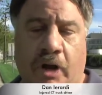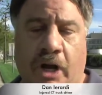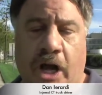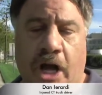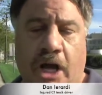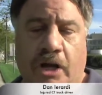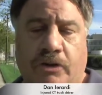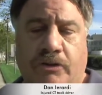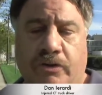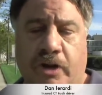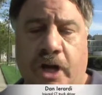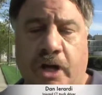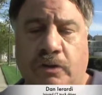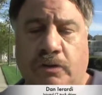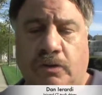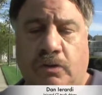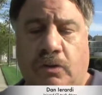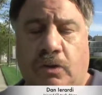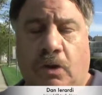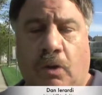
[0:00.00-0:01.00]
a
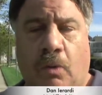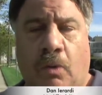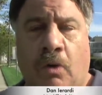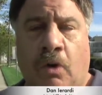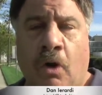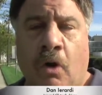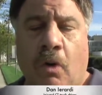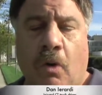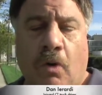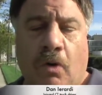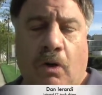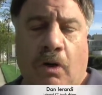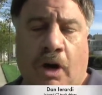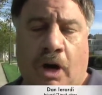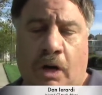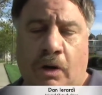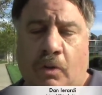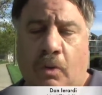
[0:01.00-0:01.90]
contractor or or,